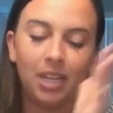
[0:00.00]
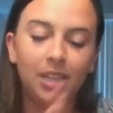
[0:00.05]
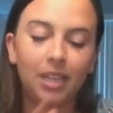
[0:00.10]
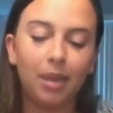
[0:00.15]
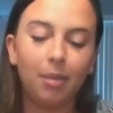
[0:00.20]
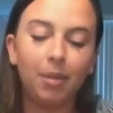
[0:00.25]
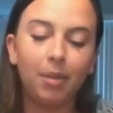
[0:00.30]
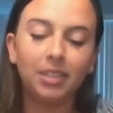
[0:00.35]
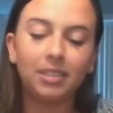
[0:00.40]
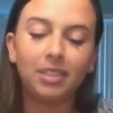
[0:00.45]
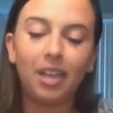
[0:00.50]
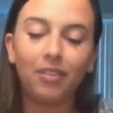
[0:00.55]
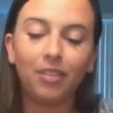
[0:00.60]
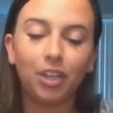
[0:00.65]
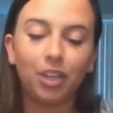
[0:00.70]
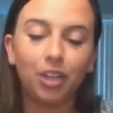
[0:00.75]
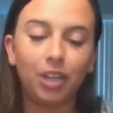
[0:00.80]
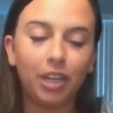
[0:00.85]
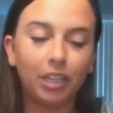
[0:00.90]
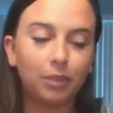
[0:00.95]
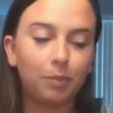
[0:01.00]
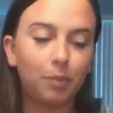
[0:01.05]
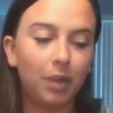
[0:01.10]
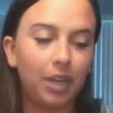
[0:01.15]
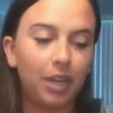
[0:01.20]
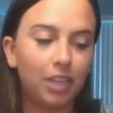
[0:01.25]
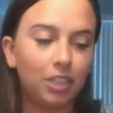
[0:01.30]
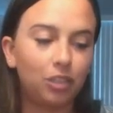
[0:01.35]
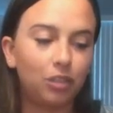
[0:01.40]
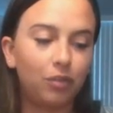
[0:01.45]
They must have a good
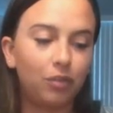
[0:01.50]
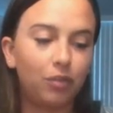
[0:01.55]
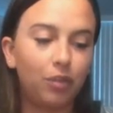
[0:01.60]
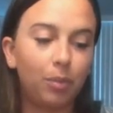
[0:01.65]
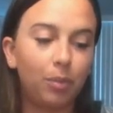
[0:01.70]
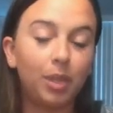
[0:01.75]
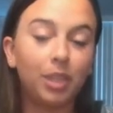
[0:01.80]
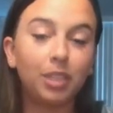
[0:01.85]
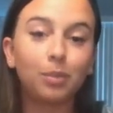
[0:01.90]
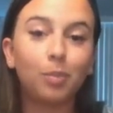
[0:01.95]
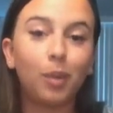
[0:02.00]
explanation from this,